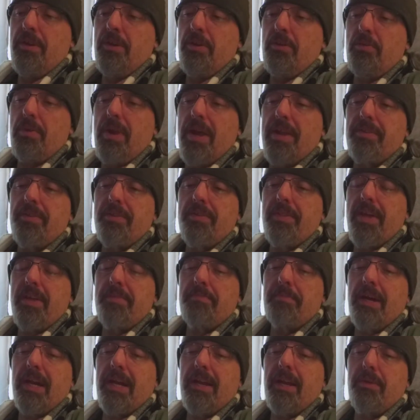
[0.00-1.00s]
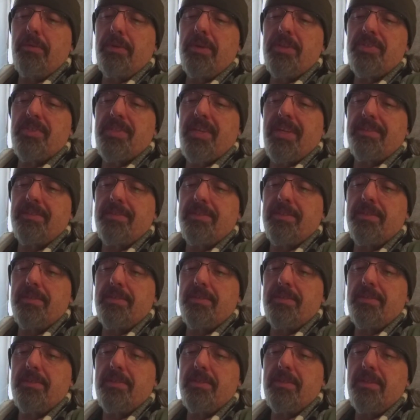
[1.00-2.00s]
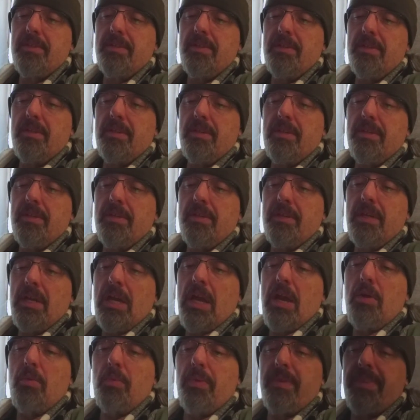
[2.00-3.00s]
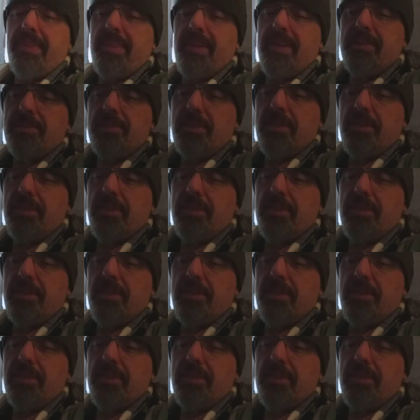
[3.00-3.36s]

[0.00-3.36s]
rather than by our senses. When things